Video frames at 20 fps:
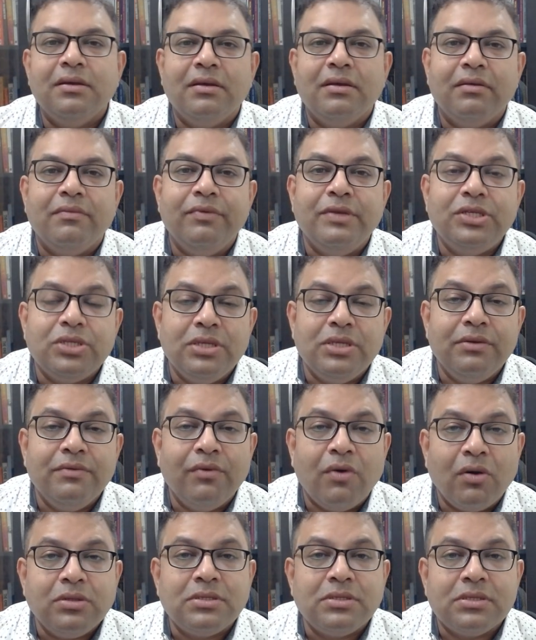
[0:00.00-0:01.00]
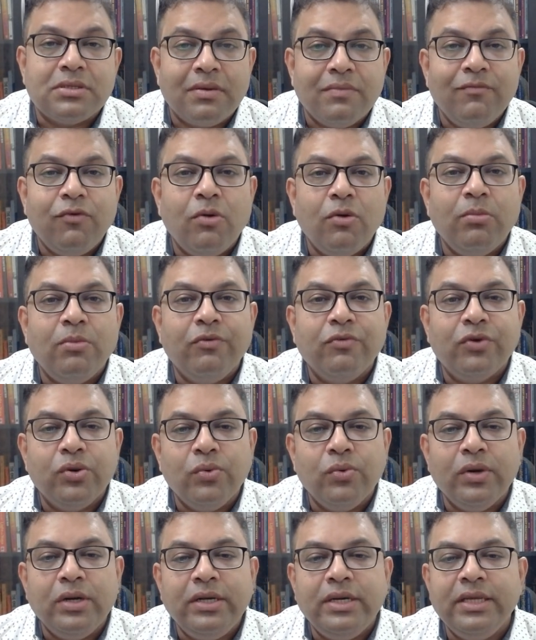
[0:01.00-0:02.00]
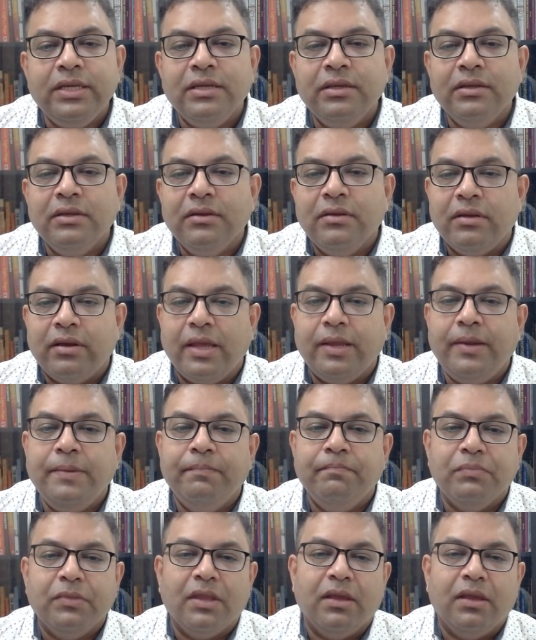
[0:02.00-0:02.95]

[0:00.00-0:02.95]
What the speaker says: which involves some form of cruelty, right?